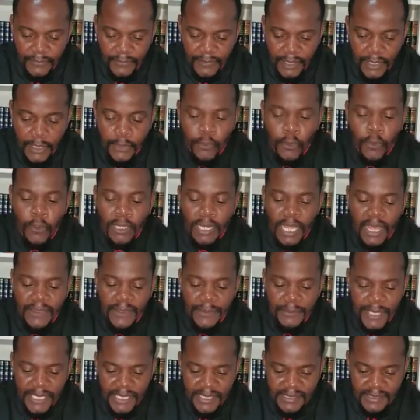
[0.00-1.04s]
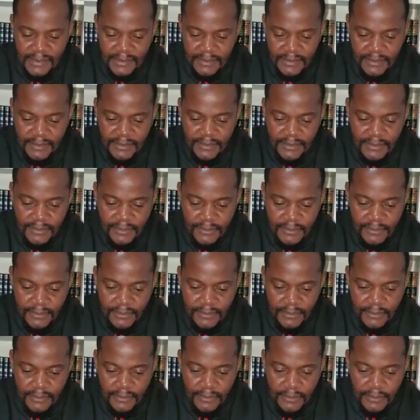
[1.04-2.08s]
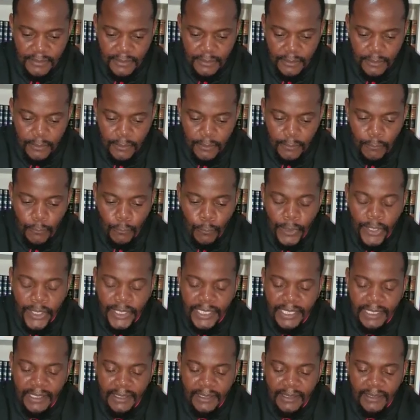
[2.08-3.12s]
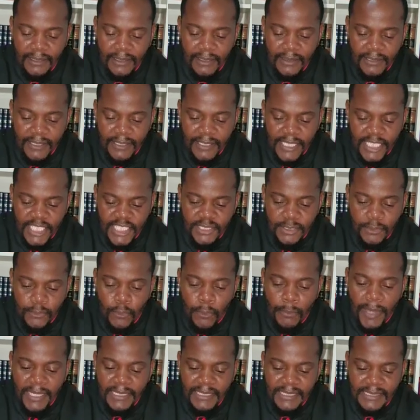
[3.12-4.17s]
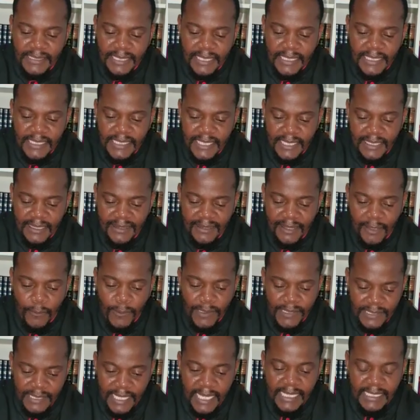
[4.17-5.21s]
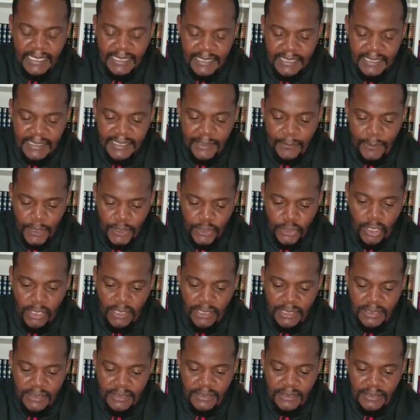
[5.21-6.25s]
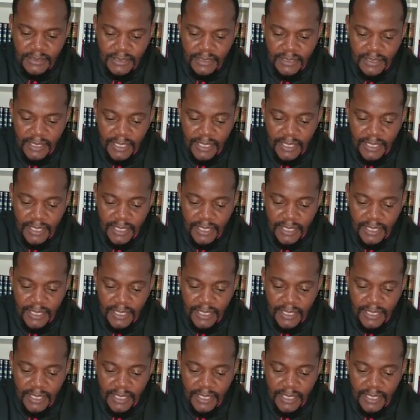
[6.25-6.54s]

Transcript: and all other ministers working in the National Command Center, our scientists, our doctors,